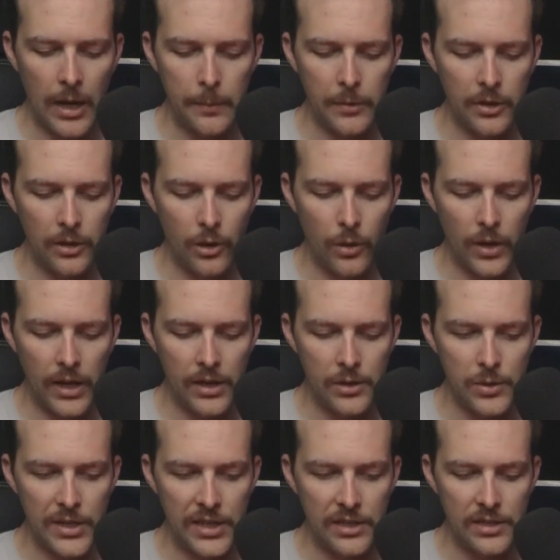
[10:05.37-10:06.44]
I'm gonna go ahead and
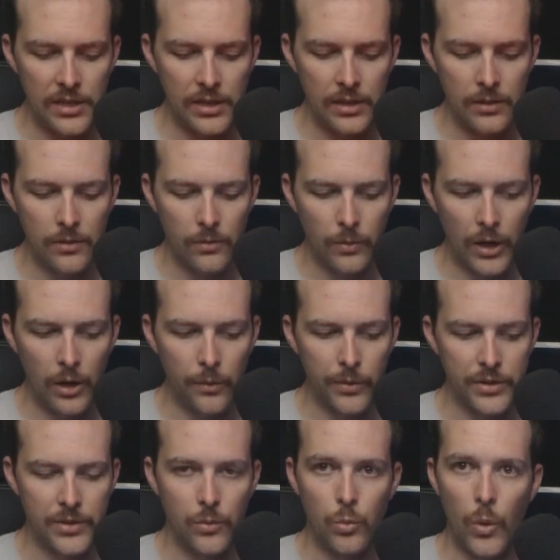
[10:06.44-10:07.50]
change it right
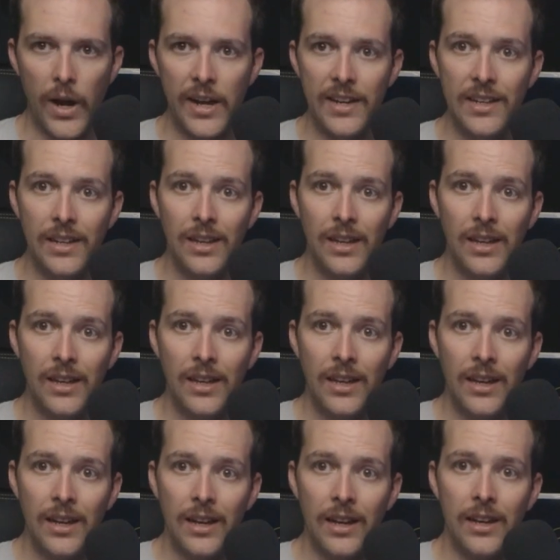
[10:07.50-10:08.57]
over to white.
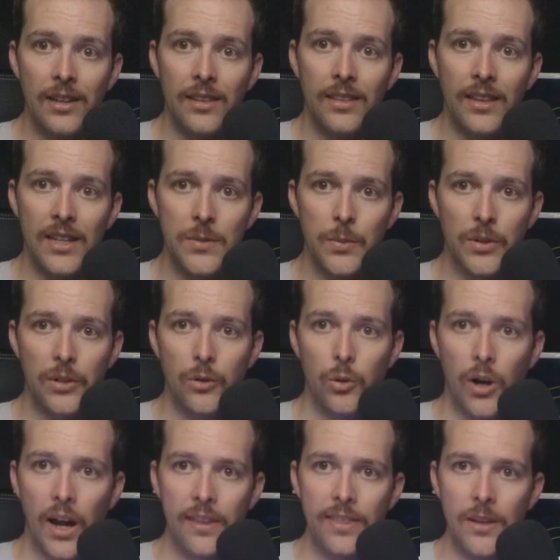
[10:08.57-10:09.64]
That's pretty
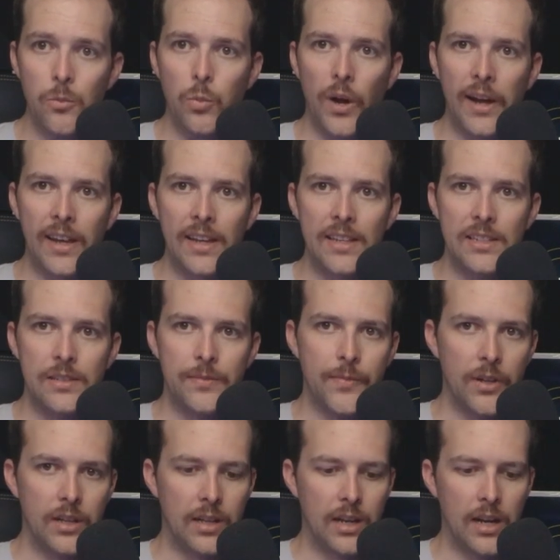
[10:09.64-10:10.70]
cool. I think white is,
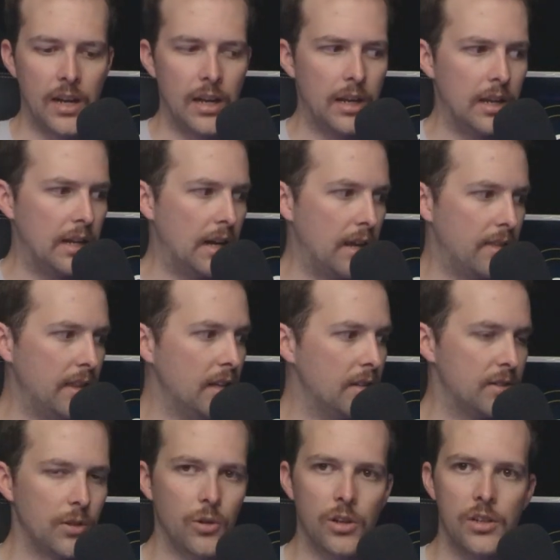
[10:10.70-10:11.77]
and I think
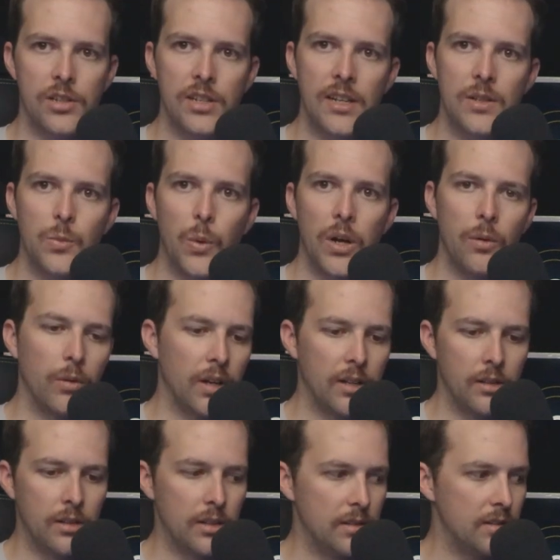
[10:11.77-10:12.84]
Ahsoka, she has white,
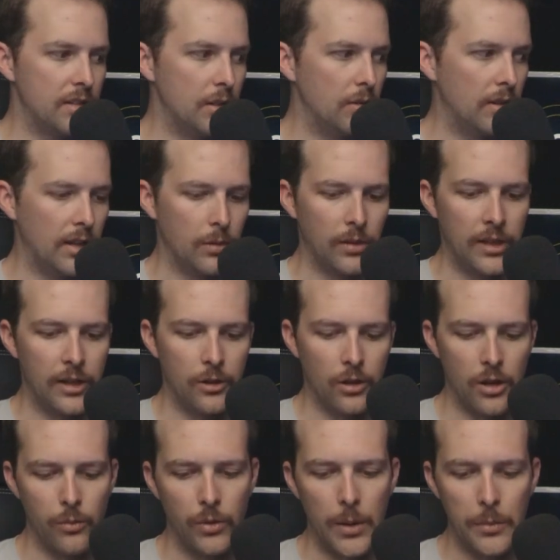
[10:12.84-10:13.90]
right? Doesn't she? Like later
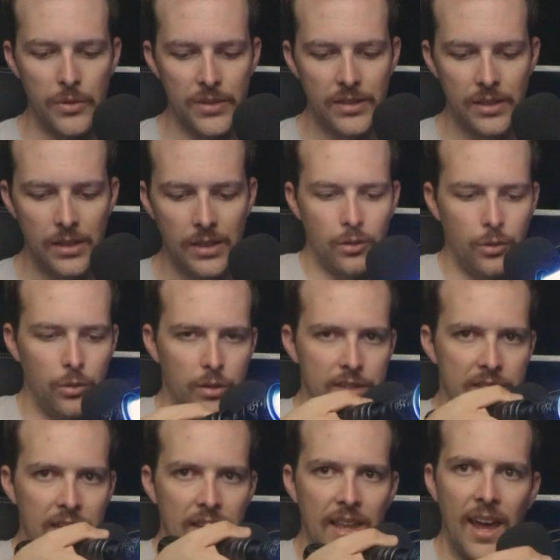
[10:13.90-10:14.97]
on in Rebels. Ooh,
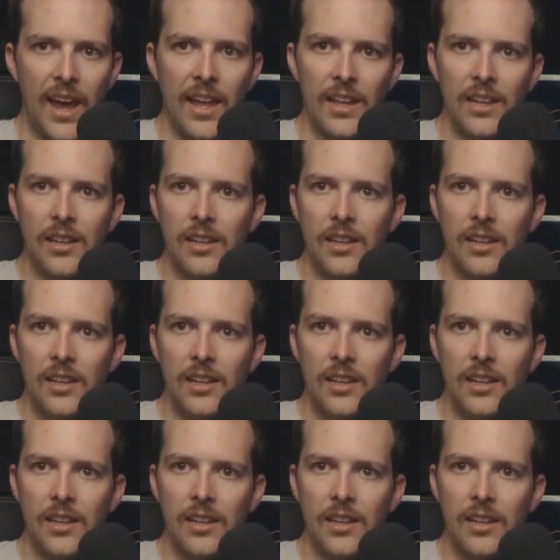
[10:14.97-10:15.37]
listen to that.